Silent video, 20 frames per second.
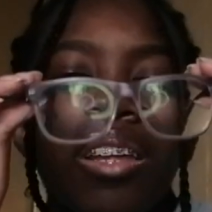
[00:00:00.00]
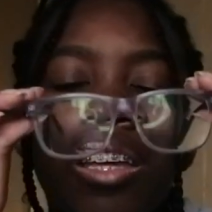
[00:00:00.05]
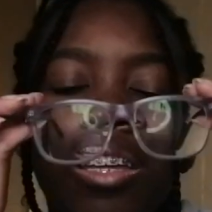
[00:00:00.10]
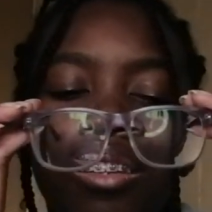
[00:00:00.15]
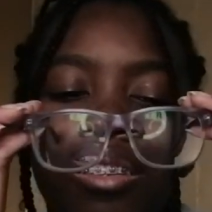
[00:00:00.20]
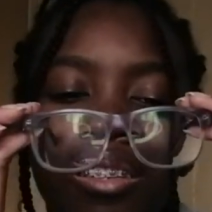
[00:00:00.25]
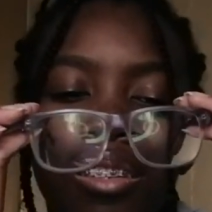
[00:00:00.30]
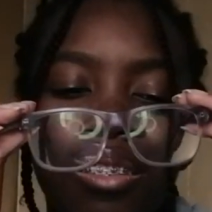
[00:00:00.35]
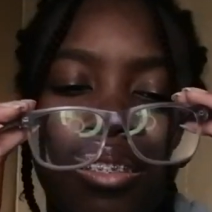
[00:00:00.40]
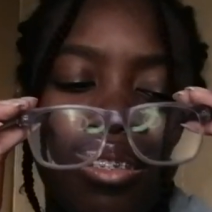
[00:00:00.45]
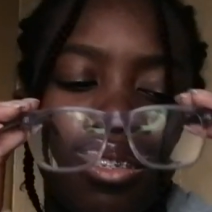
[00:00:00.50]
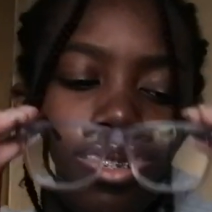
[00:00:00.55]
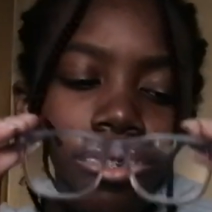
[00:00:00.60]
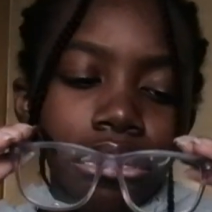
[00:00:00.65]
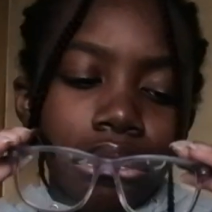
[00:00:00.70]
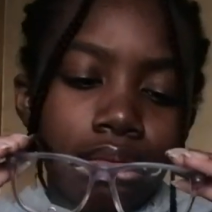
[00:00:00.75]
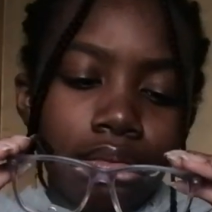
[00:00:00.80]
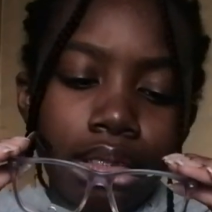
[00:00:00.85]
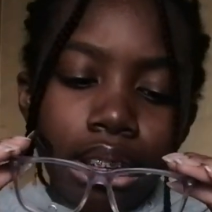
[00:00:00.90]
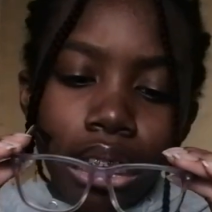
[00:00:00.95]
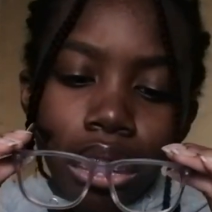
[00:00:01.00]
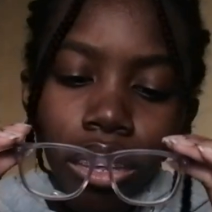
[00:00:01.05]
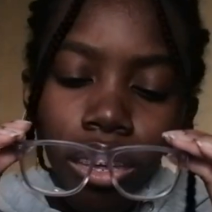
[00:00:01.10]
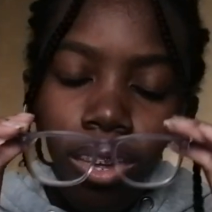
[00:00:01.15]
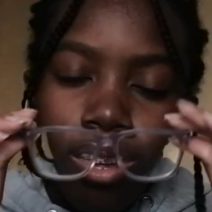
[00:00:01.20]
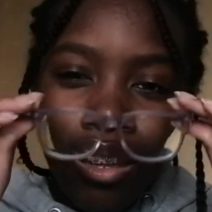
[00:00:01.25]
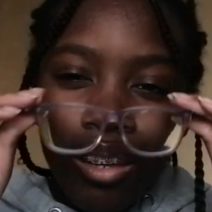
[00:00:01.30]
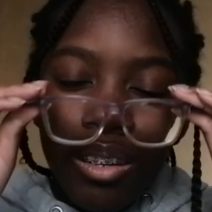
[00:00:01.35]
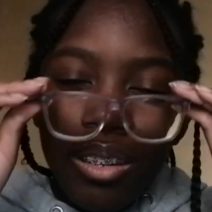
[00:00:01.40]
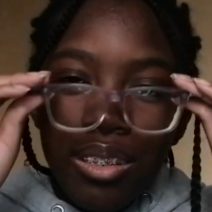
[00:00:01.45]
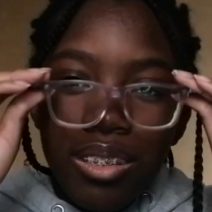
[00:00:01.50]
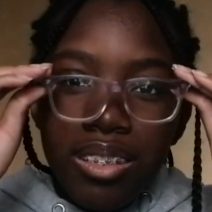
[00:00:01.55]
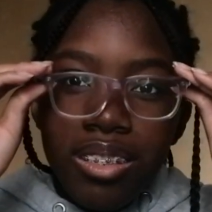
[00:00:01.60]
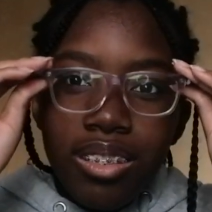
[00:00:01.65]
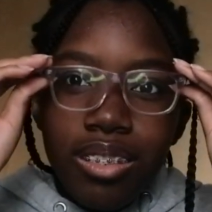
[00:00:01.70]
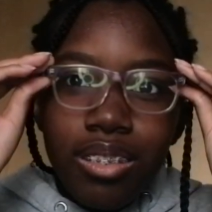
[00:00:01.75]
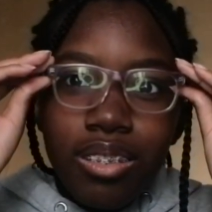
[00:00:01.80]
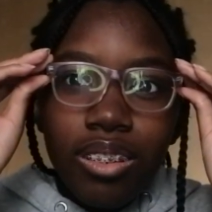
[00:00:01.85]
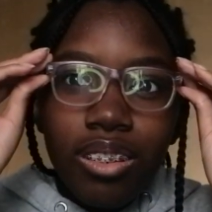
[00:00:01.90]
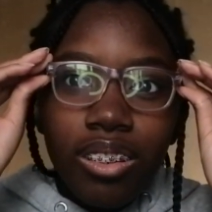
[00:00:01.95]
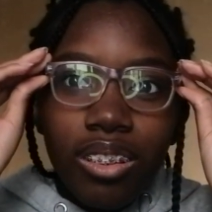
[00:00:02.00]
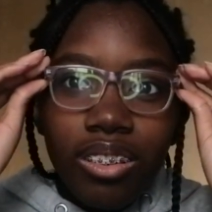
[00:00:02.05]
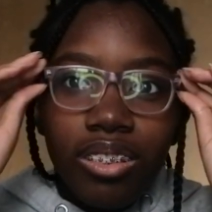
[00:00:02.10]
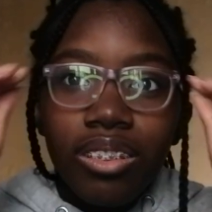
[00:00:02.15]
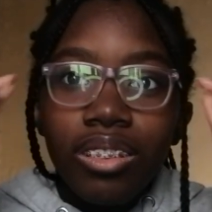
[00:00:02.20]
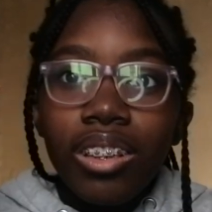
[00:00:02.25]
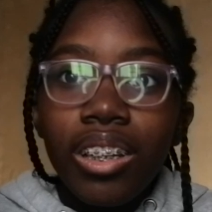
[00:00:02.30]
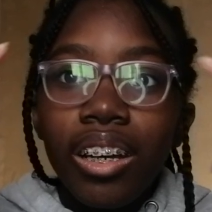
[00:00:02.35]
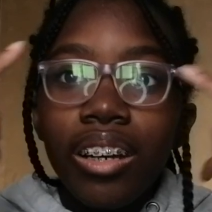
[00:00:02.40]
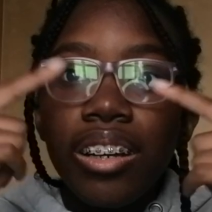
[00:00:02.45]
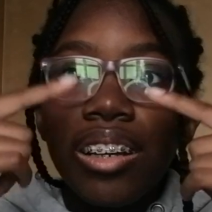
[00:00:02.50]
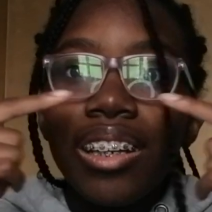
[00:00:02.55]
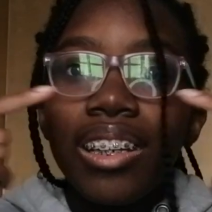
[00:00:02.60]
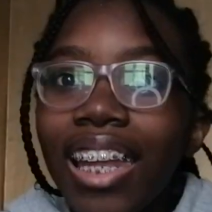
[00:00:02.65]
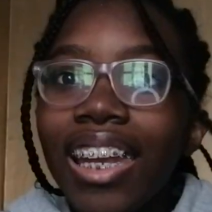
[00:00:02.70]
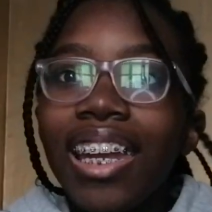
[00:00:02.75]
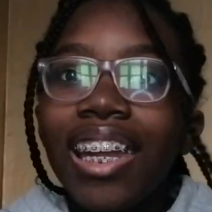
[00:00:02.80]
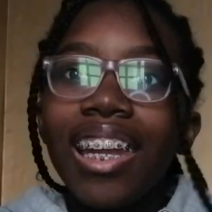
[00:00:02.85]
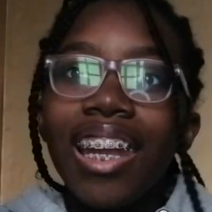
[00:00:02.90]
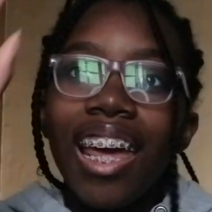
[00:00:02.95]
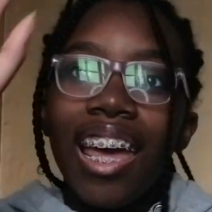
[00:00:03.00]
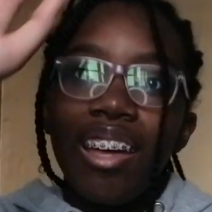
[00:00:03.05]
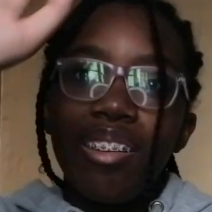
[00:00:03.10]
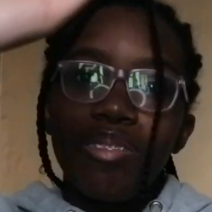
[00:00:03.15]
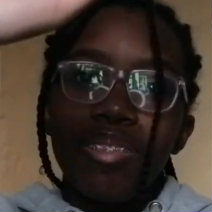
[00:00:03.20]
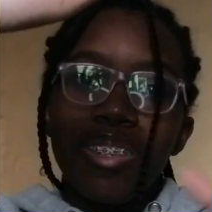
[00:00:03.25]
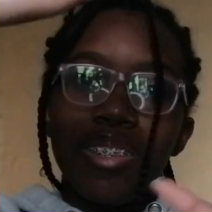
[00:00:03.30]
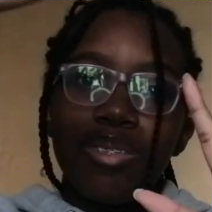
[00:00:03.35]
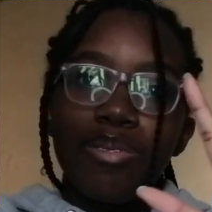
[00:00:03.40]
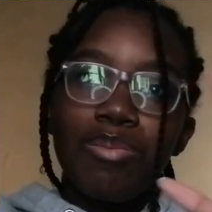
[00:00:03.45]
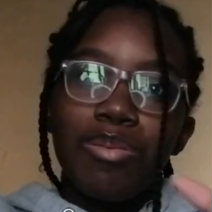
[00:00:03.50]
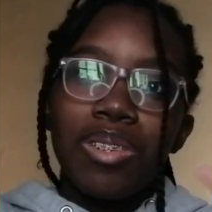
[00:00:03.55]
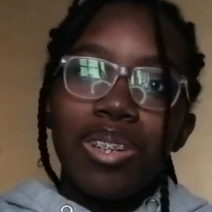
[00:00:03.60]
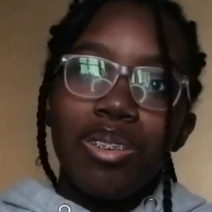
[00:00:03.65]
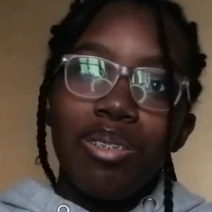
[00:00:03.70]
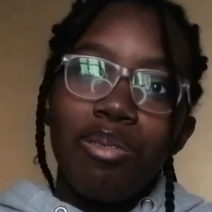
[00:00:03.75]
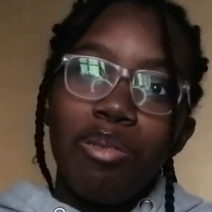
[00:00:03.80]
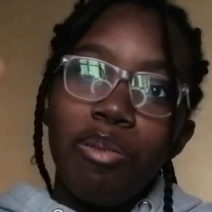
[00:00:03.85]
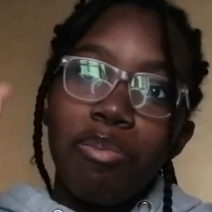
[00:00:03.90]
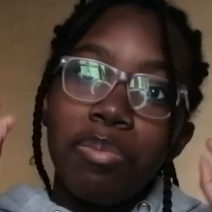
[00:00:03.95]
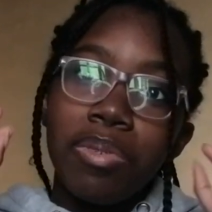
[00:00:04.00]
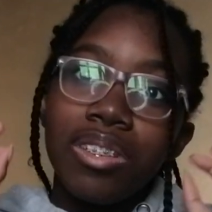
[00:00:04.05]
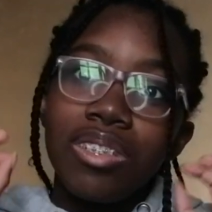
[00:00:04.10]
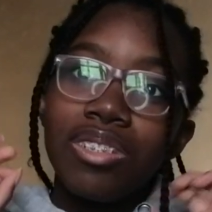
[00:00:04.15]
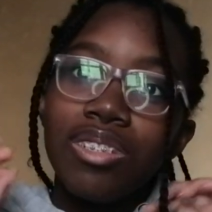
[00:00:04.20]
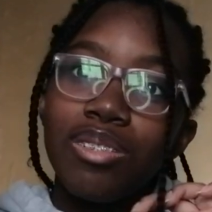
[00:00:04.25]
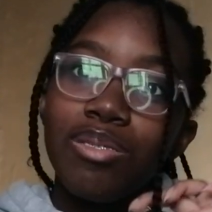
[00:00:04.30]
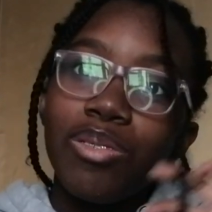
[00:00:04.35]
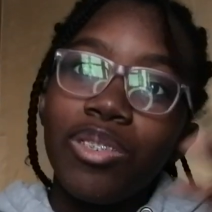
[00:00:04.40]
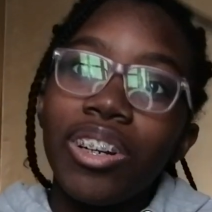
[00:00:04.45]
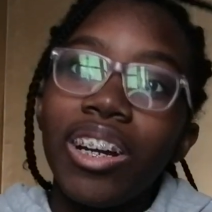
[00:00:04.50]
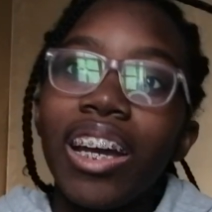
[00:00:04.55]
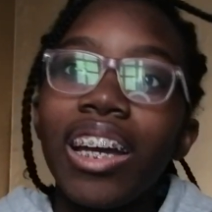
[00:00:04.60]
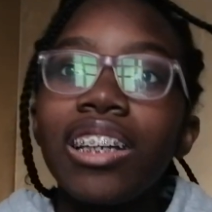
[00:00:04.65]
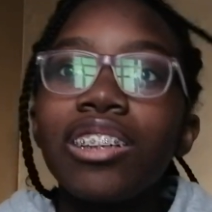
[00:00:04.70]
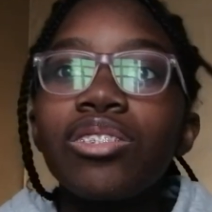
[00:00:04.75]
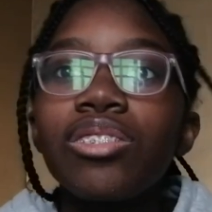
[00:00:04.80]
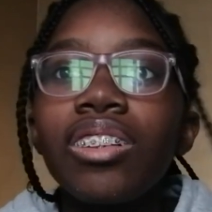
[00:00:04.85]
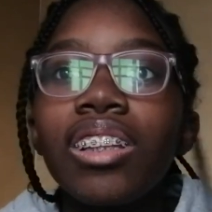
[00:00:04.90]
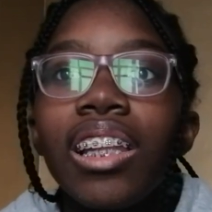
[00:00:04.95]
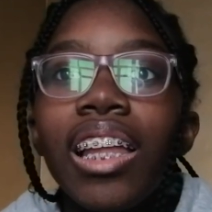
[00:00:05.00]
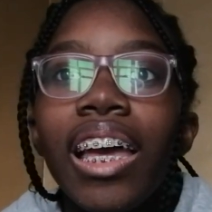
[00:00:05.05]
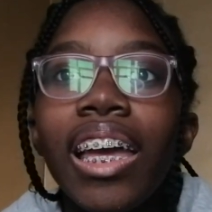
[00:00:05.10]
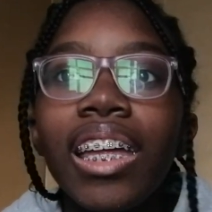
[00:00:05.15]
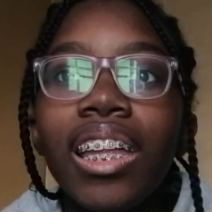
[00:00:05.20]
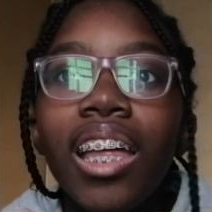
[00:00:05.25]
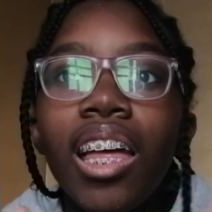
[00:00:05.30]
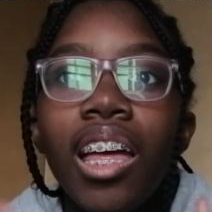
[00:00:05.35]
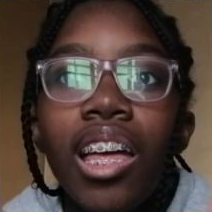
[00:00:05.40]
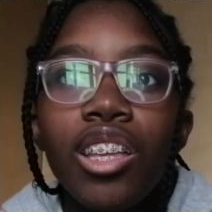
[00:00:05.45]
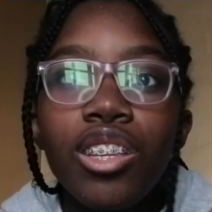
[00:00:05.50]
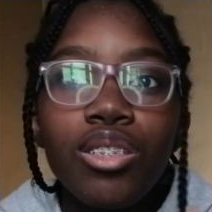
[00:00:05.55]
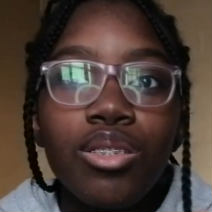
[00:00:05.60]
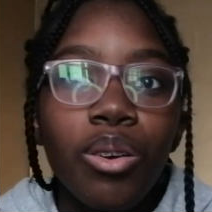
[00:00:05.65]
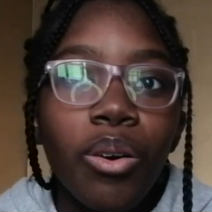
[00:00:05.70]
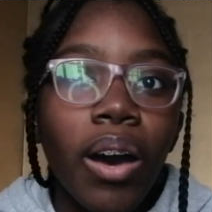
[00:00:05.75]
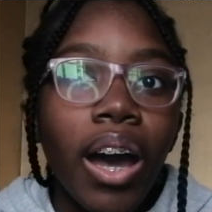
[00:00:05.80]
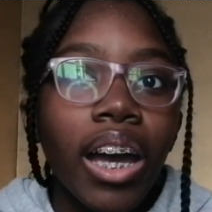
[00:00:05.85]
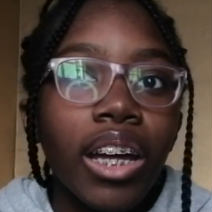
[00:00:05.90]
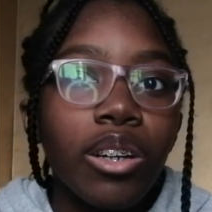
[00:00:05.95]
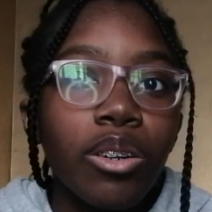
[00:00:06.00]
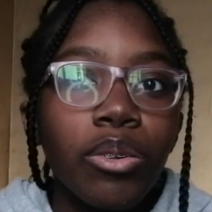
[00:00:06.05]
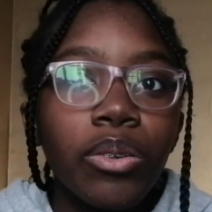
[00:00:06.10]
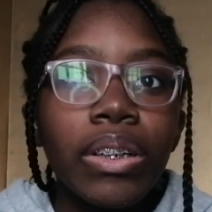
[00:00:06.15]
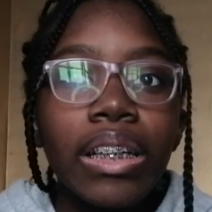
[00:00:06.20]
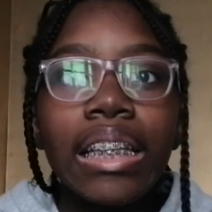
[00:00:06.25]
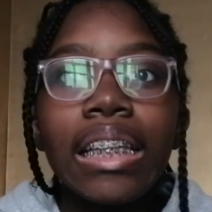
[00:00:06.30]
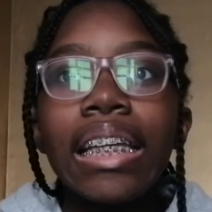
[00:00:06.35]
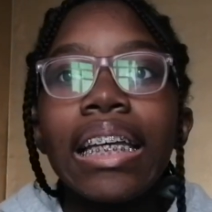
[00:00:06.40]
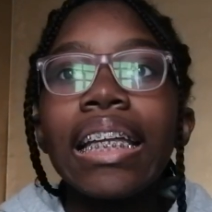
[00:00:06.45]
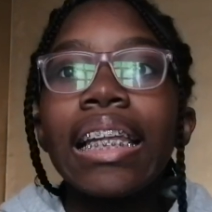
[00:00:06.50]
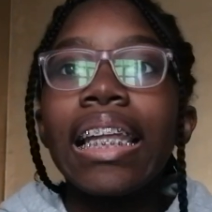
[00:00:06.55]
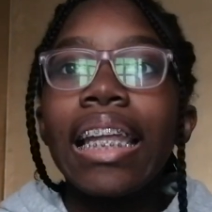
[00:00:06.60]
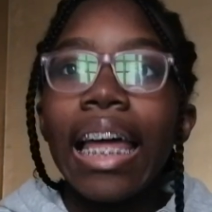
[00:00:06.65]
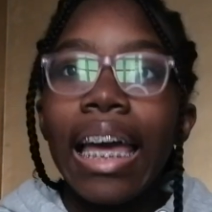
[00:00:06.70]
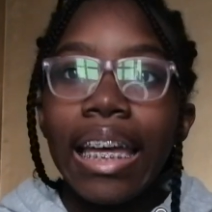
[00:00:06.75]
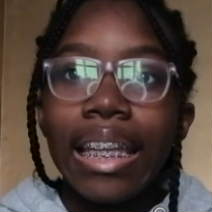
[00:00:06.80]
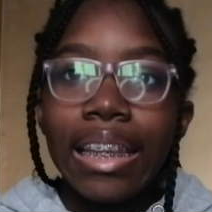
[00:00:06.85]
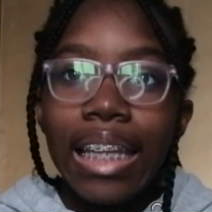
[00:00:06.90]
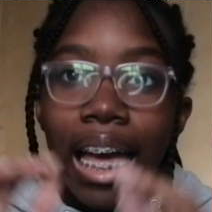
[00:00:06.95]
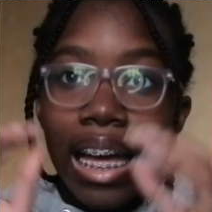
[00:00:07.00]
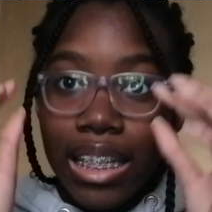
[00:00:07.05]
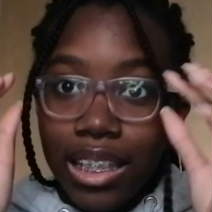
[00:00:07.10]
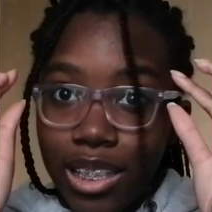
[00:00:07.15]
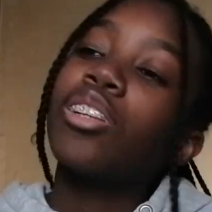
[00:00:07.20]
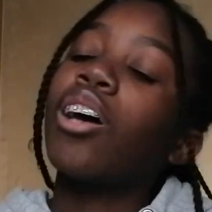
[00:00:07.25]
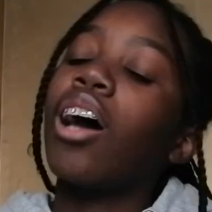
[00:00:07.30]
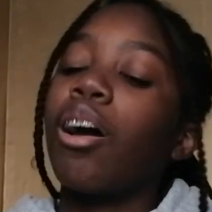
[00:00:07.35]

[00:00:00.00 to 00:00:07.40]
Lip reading: like this circle there. And then I have this window open just for extra light, so I don't really like that.